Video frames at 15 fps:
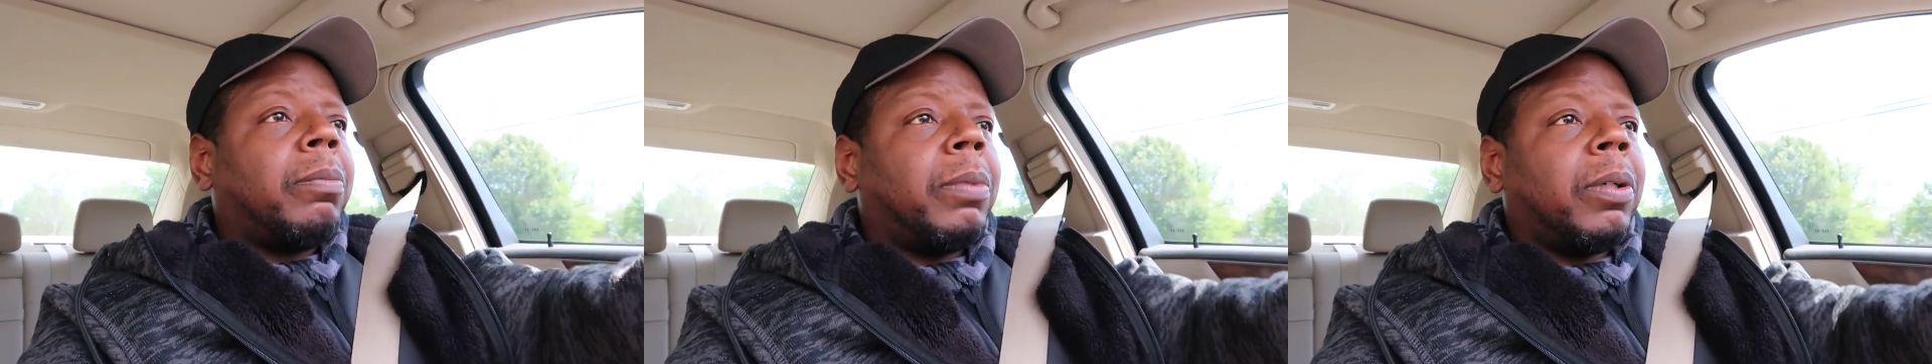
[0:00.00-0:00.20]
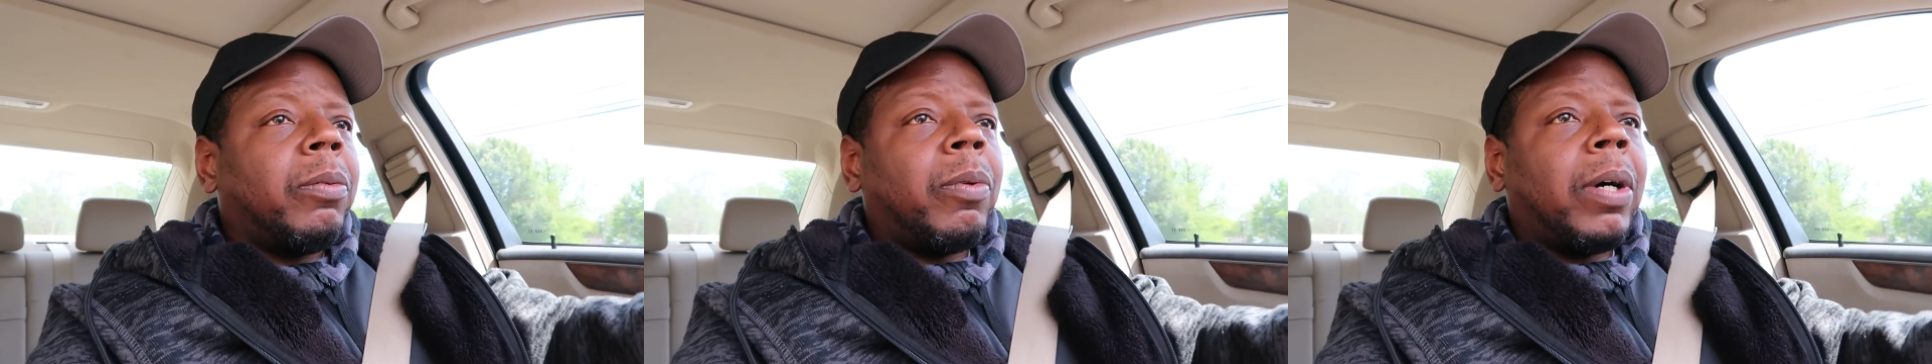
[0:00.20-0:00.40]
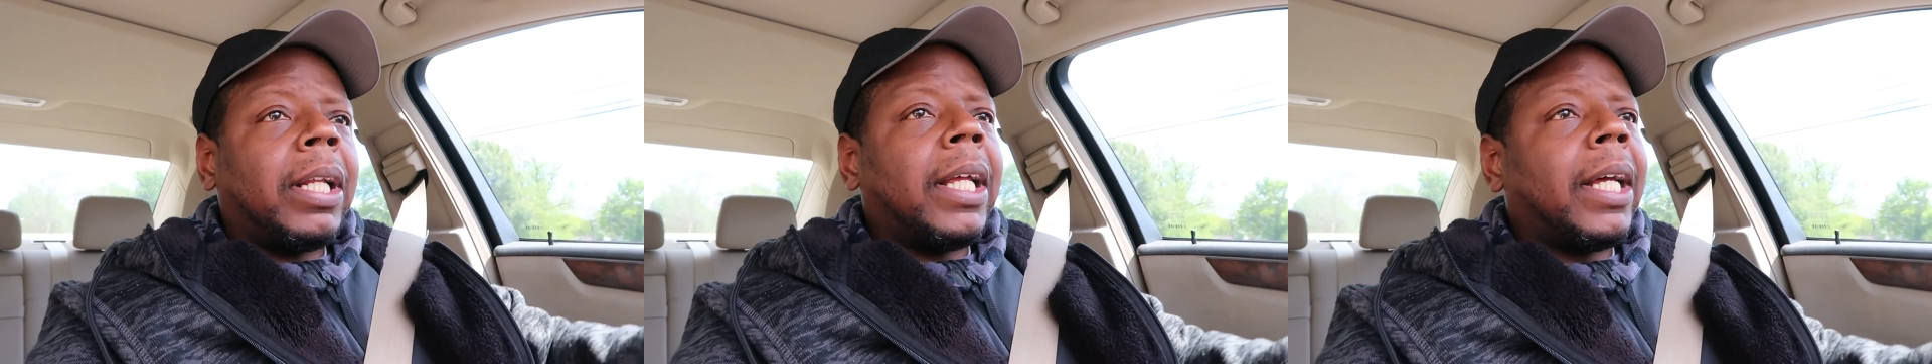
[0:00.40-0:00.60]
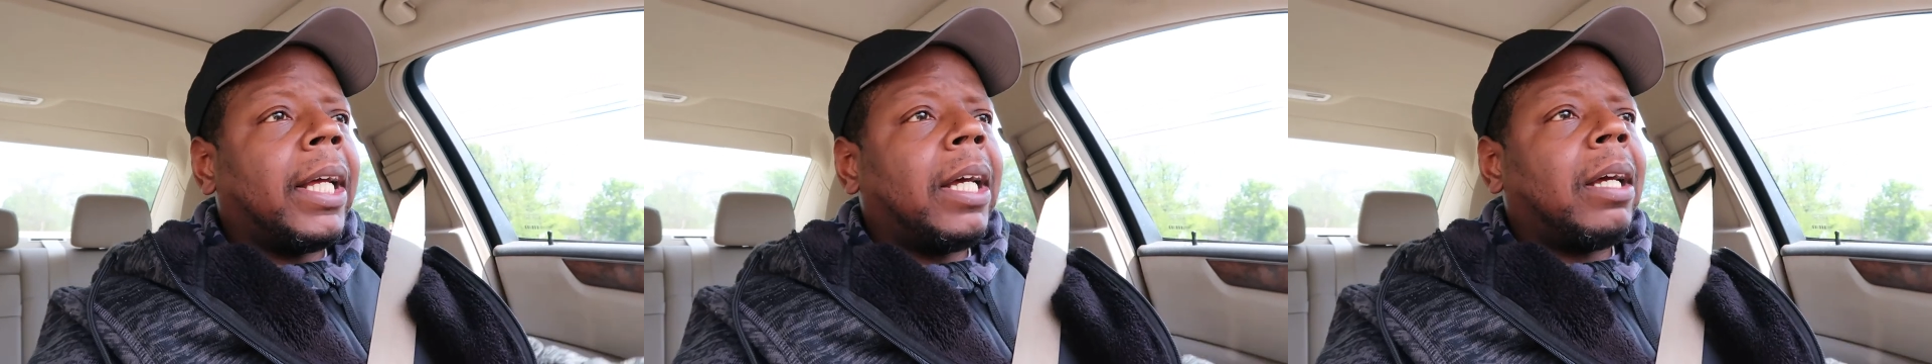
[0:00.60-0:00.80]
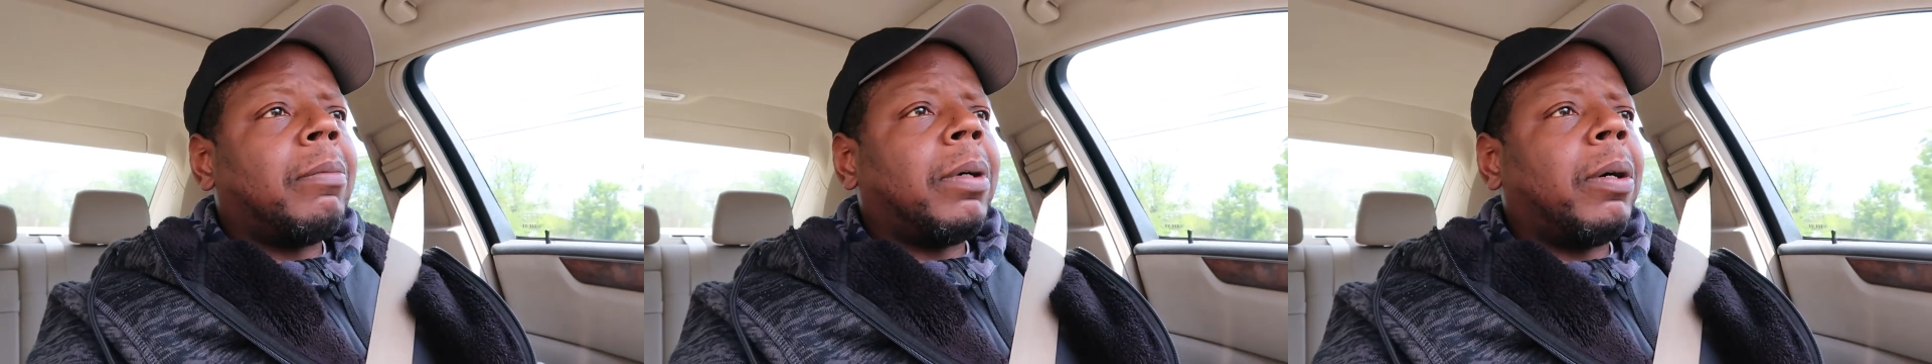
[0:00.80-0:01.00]
but while I
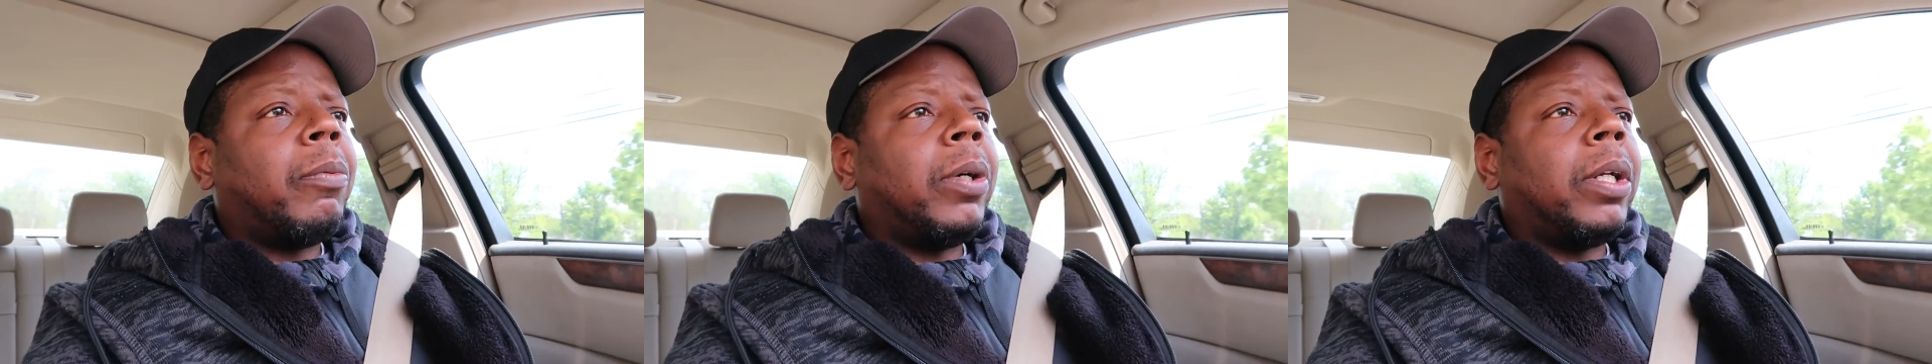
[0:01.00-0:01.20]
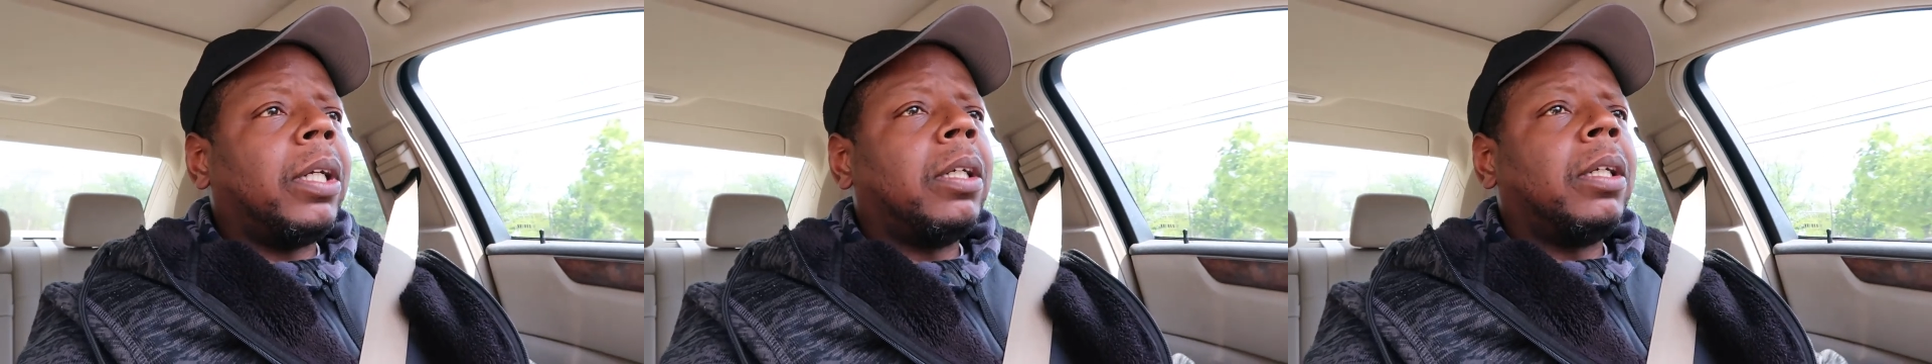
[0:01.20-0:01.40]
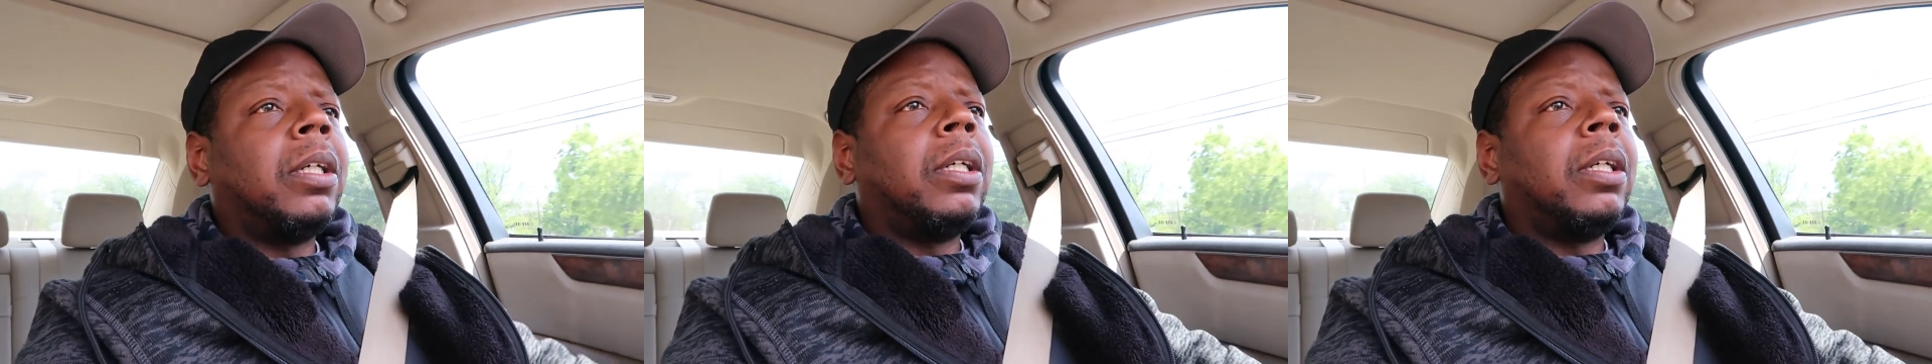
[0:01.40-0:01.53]
am, I want to